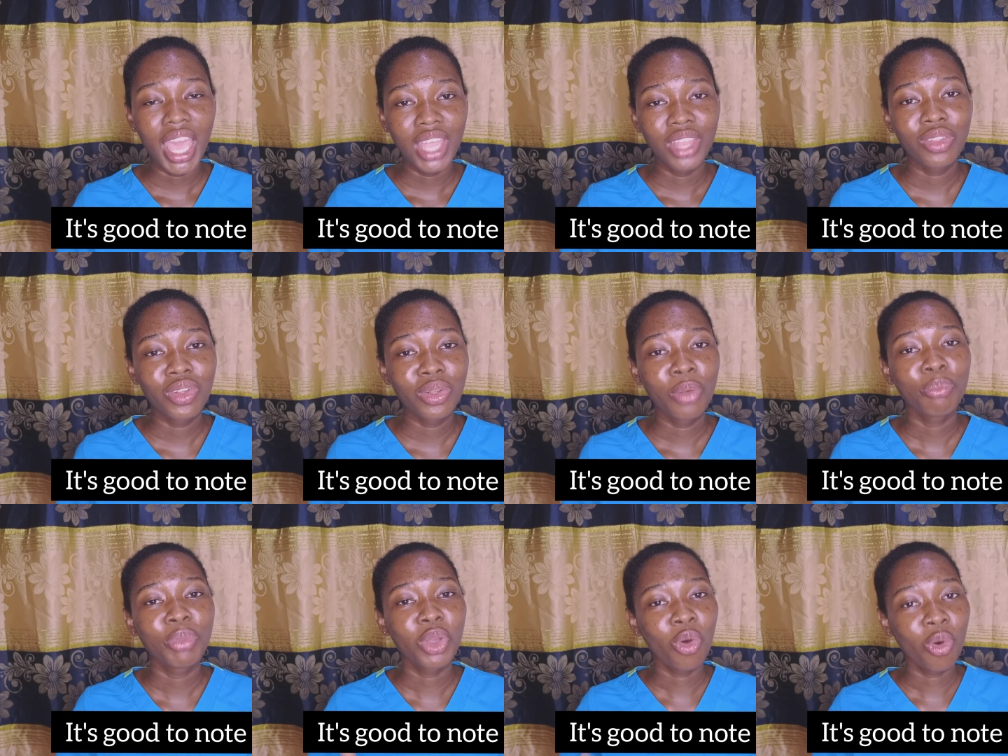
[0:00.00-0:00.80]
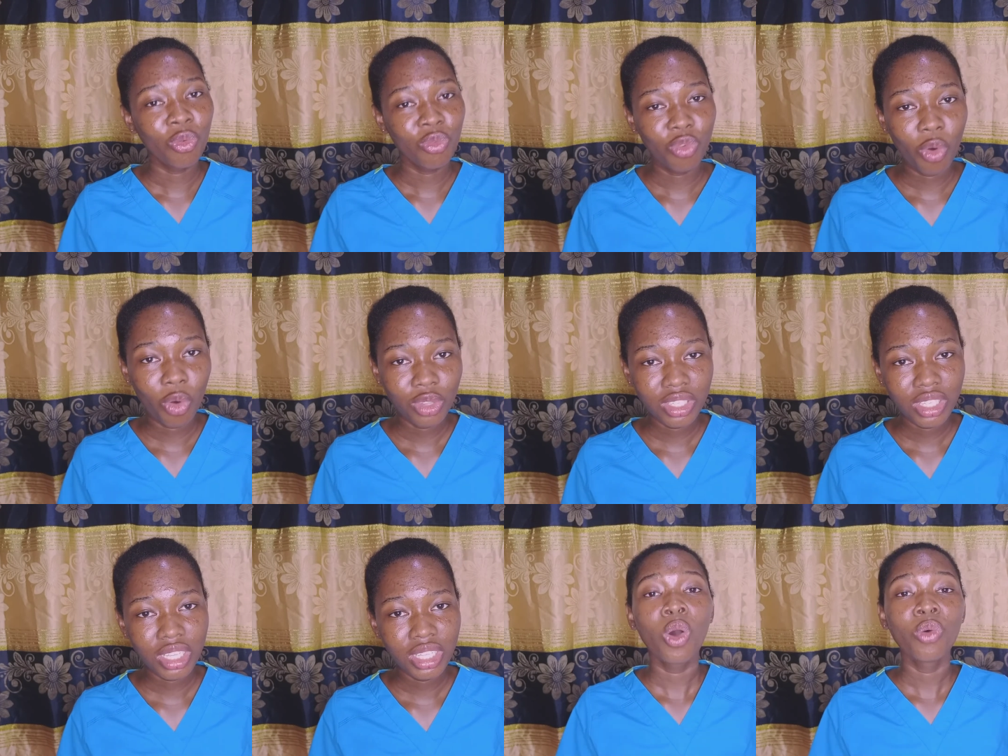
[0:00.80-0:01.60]
and not be
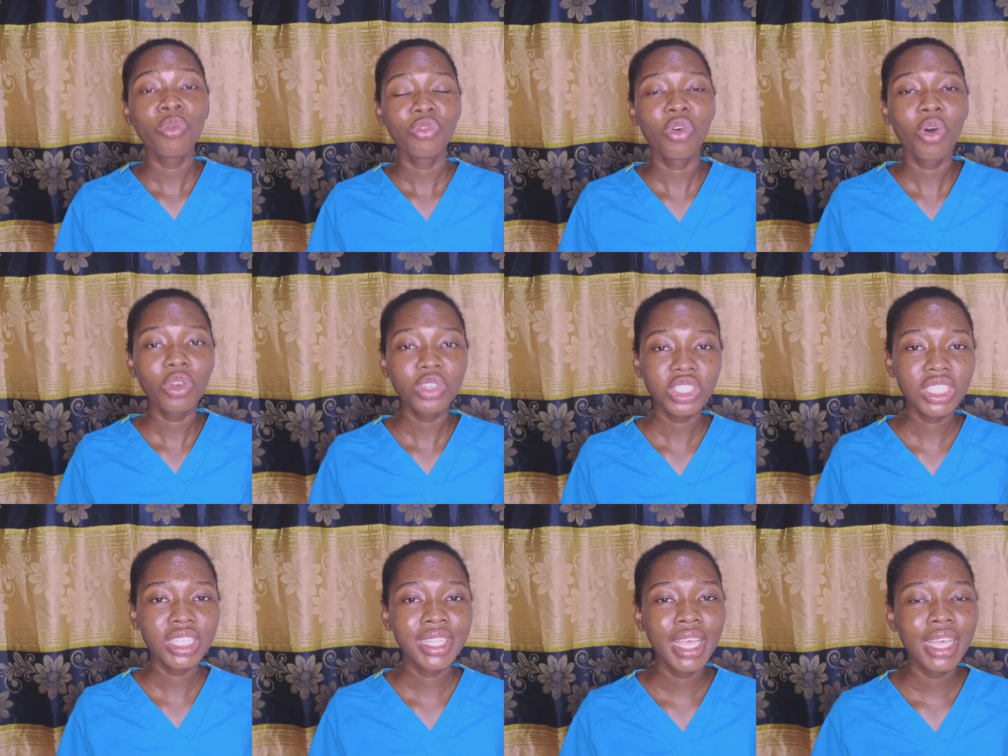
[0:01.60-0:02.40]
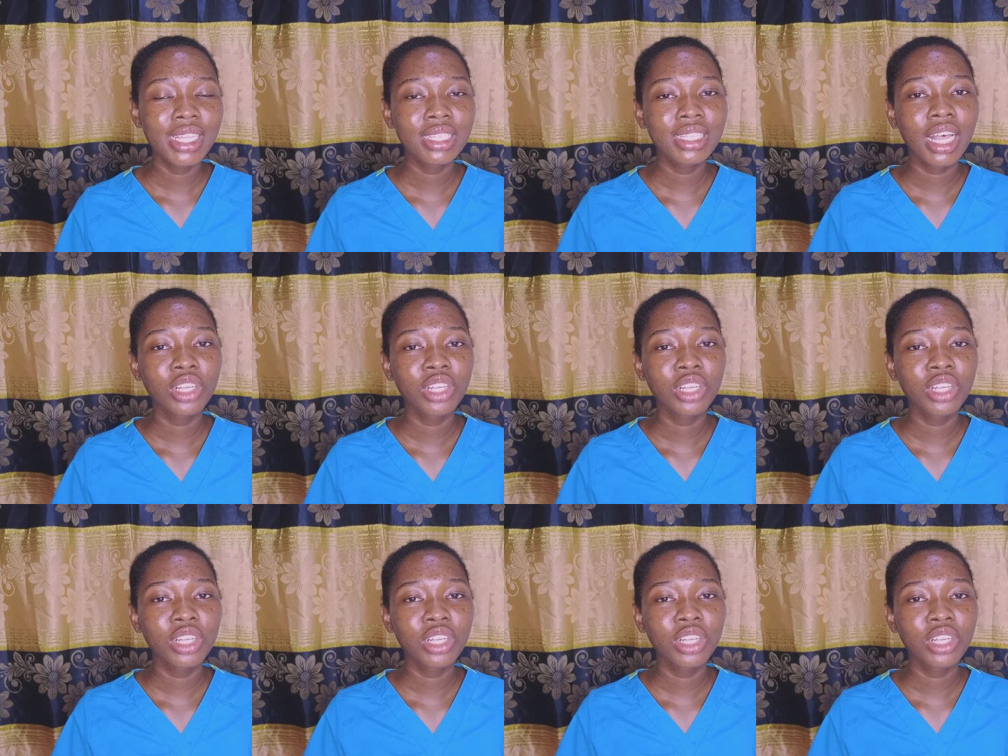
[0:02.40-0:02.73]
convulsing. Convulsion is